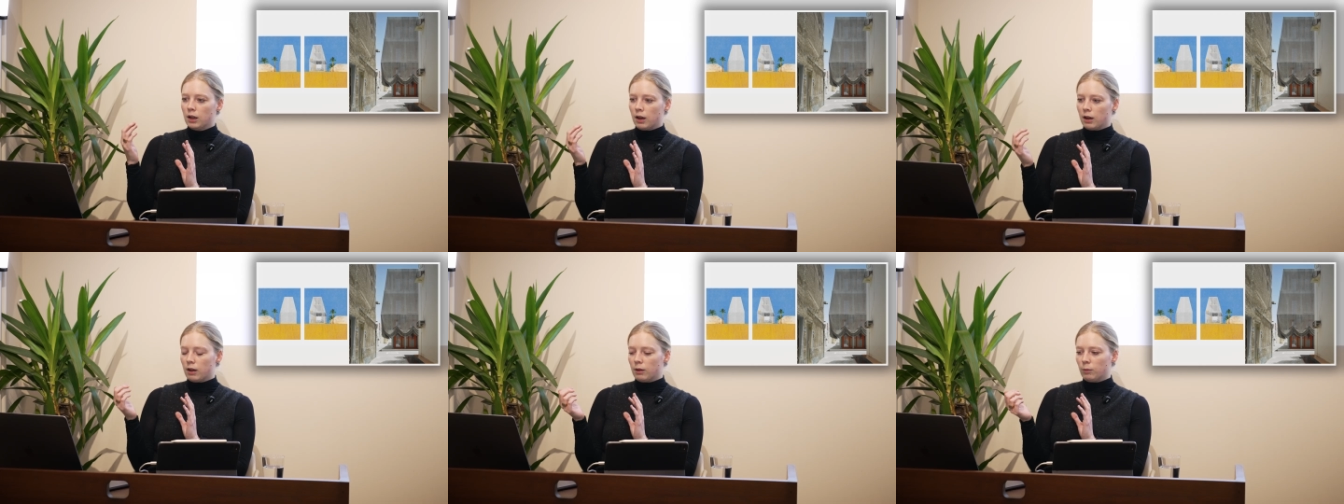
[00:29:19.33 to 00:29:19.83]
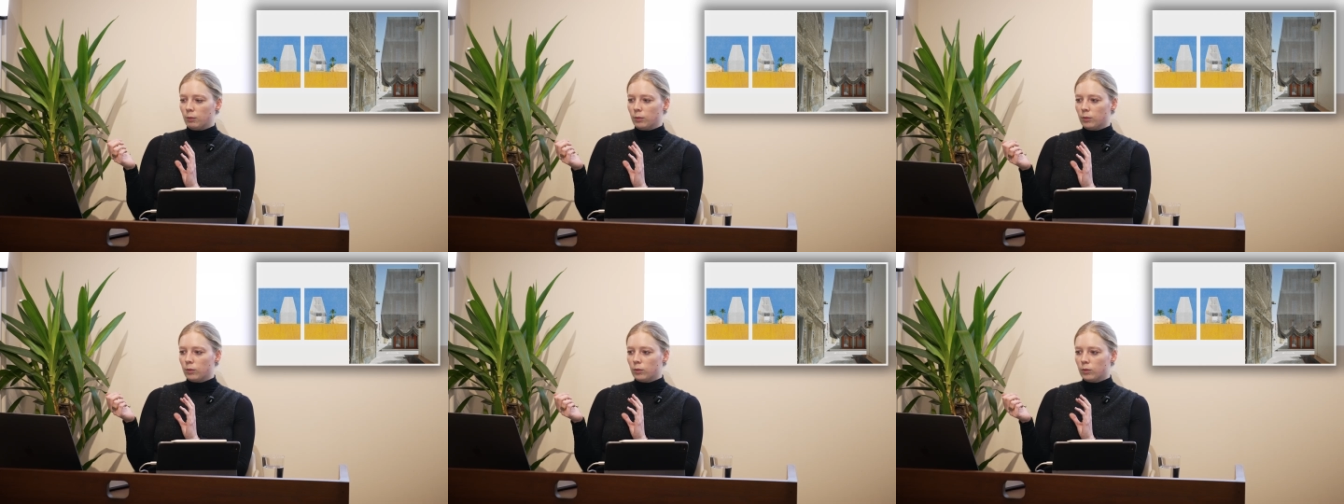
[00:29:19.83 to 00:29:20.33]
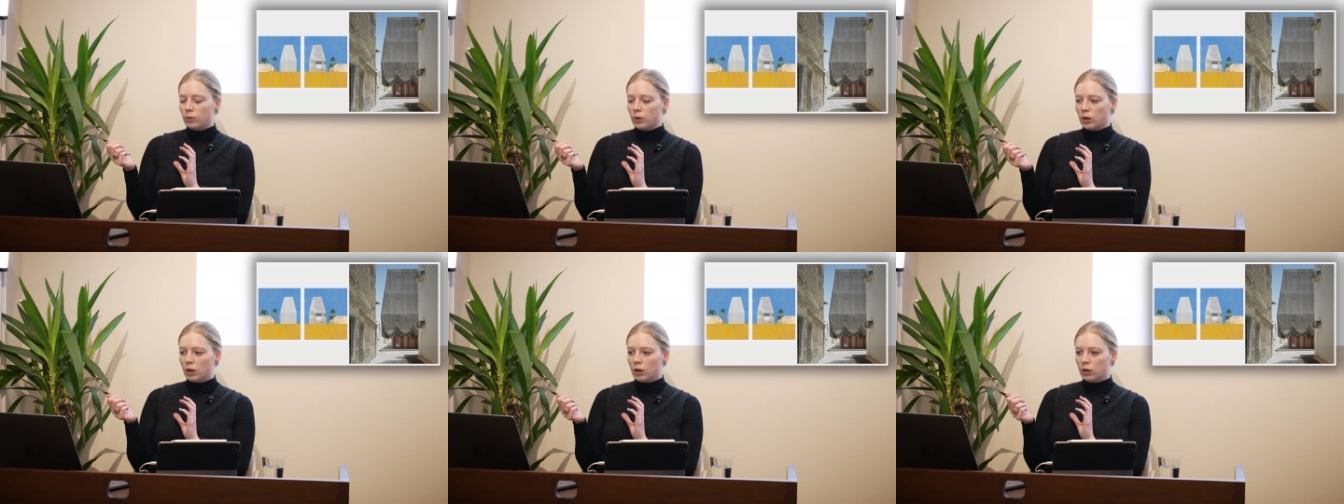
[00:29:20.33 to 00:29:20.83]
A
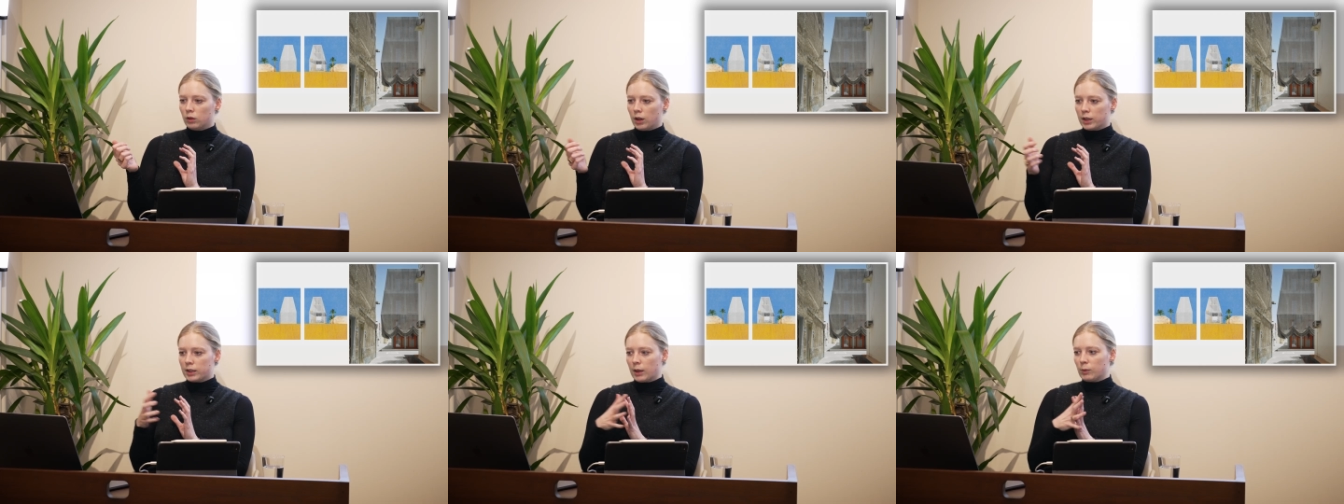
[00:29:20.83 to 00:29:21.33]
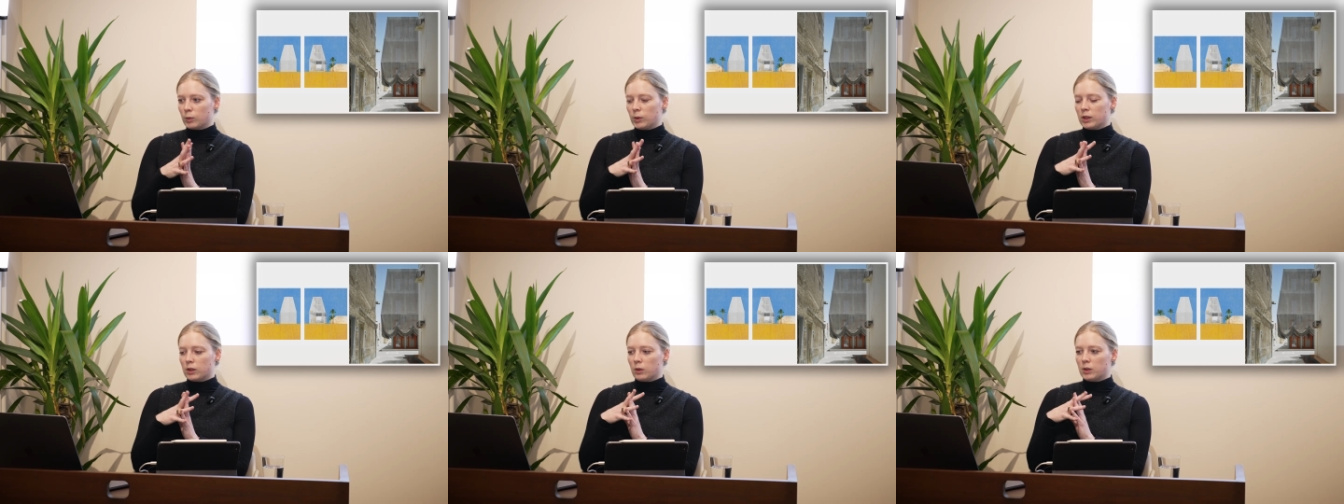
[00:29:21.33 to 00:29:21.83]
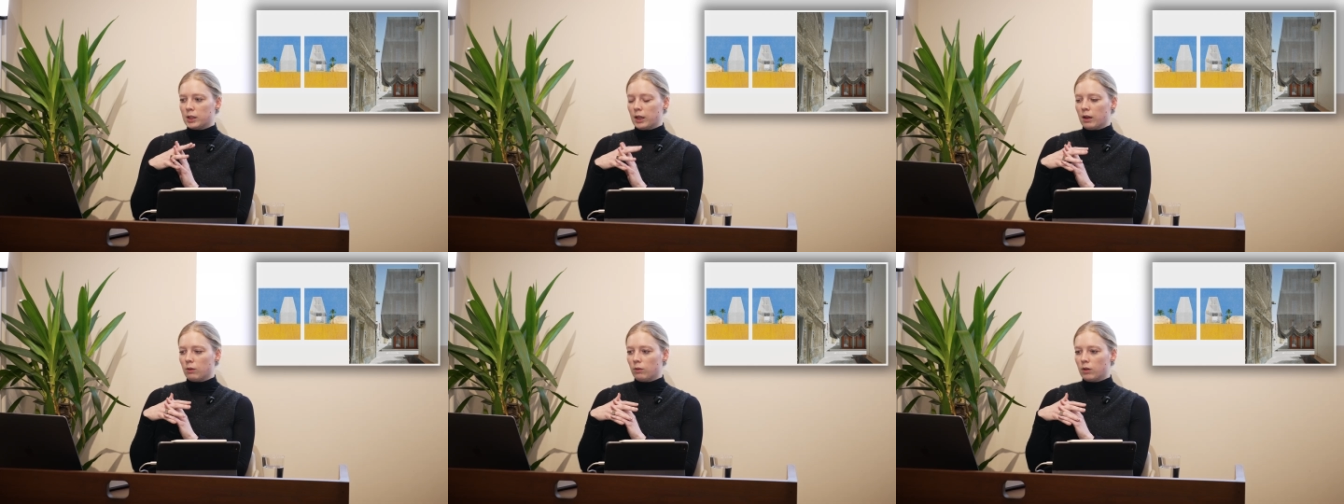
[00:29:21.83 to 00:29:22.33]
lot of times we
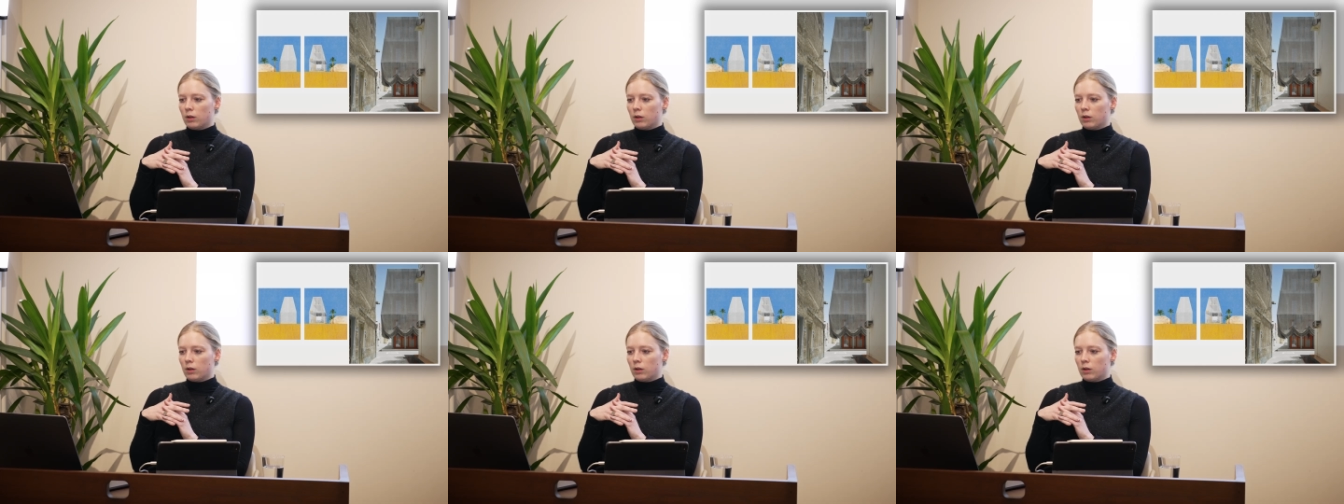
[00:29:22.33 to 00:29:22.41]
associate